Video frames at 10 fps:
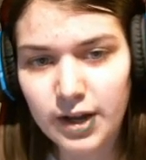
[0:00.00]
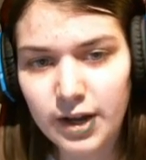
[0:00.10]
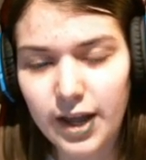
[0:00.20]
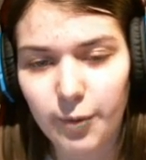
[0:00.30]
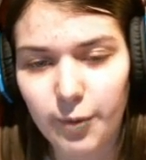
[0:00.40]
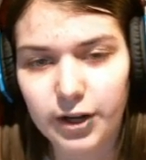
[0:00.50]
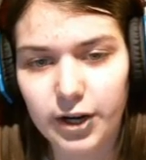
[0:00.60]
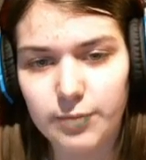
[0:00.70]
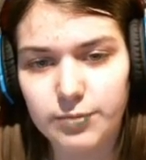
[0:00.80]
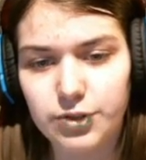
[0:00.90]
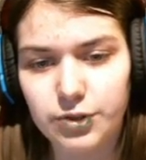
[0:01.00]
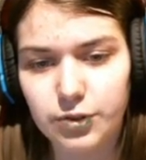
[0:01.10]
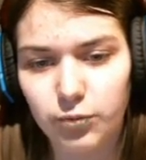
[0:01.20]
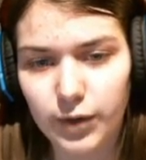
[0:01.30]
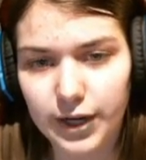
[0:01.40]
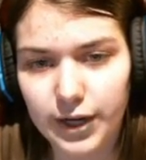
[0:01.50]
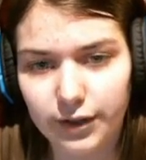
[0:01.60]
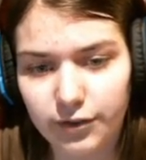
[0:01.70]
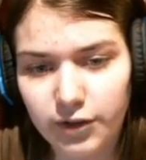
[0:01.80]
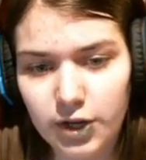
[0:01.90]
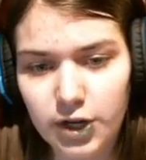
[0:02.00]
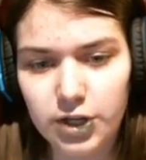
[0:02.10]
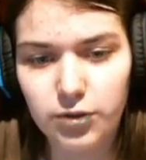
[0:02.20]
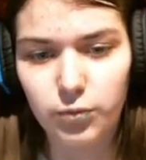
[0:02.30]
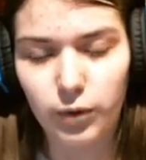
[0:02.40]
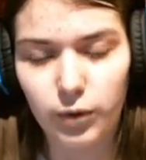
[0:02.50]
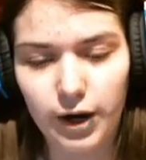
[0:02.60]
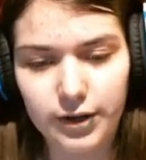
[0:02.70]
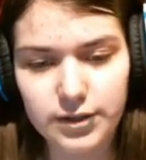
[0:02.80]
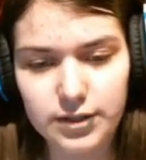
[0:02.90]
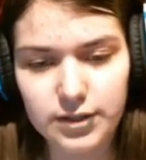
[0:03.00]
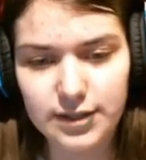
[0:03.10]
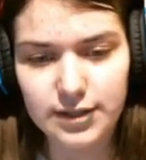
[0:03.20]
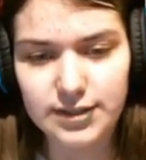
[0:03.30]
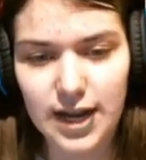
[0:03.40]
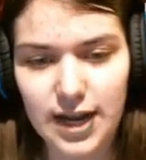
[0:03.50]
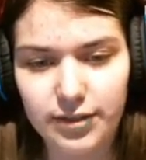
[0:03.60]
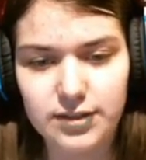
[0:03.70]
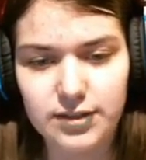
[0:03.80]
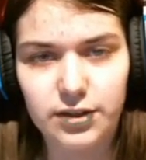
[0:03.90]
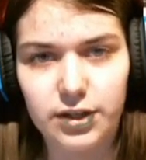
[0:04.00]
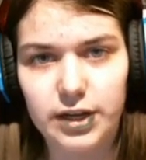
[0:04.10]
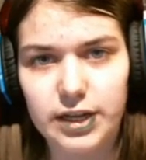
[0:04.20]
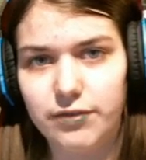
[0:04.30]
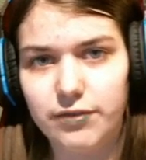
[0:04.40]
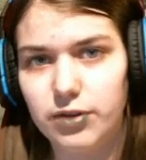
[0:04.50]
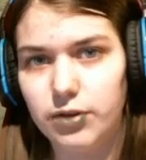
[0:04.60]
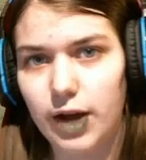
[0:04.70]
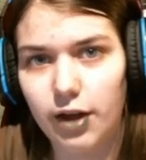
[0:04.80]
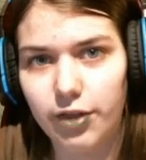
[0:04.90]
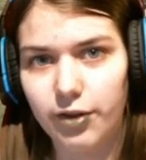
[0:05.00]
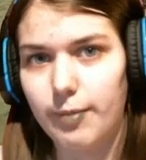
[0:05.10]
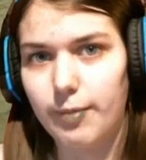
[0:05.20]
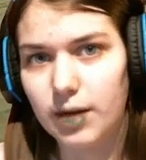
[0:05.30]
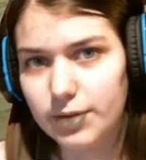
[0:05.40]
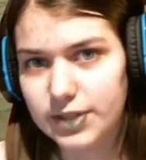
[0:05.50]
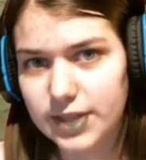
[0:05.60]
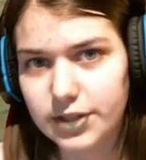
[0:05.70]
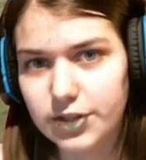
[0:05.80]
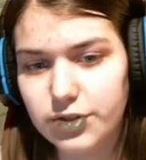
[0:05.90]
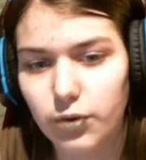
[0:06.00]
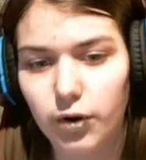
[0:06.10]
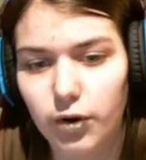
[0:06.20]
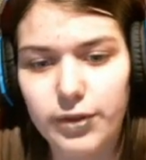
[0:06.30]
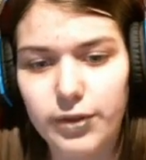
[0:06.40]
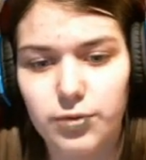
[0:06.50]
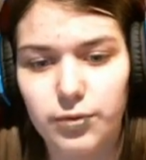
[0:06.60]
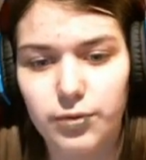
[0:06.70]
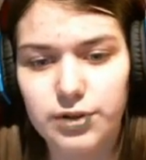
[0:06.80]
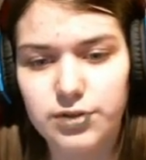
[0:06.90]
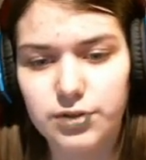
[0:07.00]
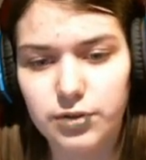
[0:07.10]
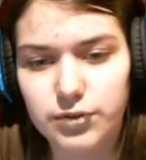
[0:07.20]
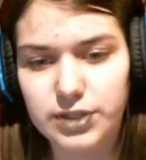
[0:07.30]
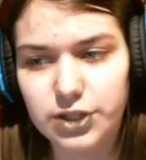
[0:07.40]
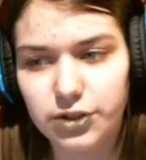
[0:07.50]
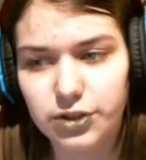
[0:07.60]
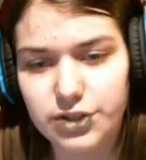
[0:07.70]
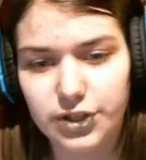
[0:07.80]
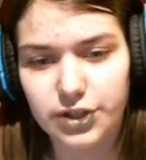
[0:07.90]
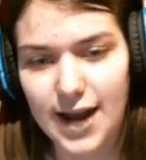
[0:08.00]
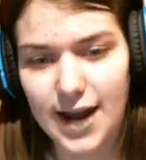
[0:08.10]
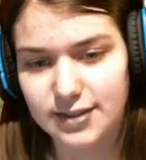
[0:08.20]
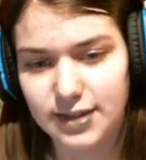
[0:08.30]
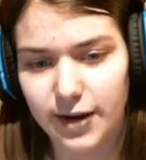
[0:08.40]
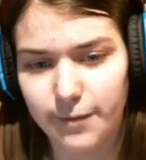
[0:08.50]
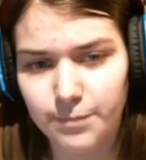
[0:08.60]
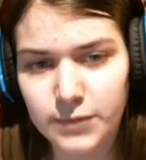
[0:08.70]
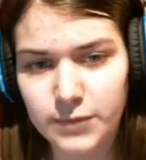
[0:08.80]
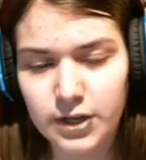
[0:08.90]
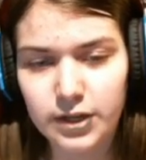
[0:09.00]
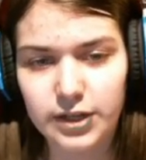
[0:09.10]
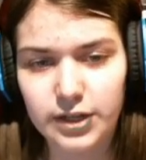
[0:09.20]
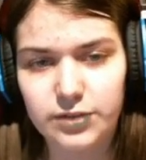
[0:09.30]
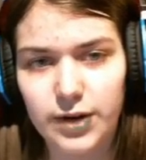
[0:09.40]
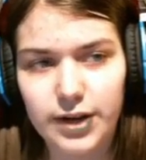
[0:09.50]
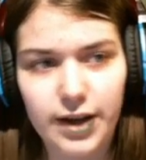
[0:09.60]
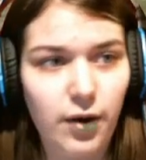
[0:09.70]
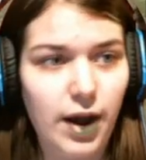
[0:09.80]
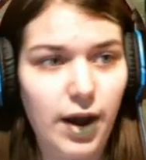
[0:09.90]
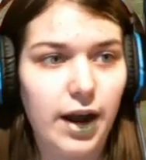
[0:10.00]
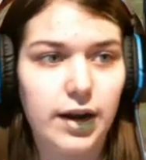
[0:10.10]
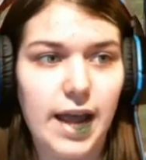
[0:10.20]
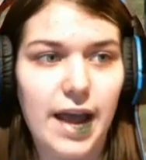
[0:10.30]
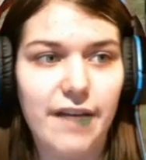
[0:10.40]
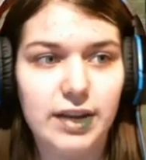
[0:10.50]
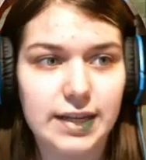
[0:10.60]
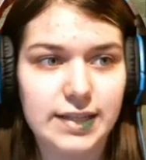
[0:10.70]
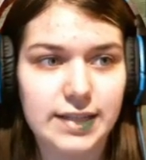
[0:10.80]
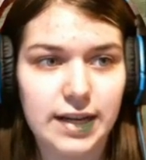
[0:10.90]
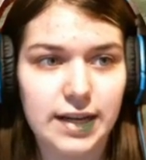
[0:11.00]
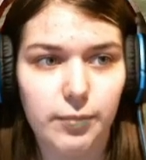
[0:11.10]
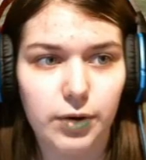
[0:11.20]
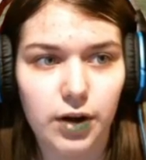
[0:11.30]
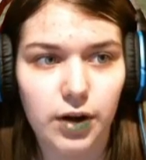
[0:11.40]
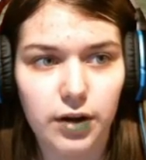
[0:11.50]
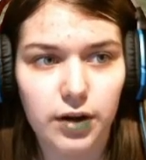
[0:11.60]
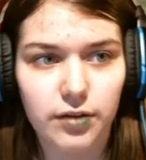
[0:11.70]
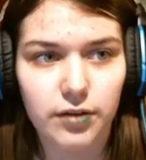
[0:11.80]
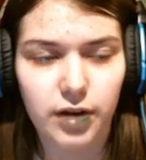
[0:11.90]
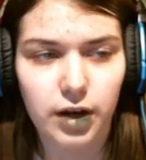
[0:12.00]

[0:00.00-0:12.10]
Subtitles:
And when it comes to rings, you want a stat that's either going to give you health or mana percentage, or one that's going to decrease your cast time. Because right now I already have an insane number of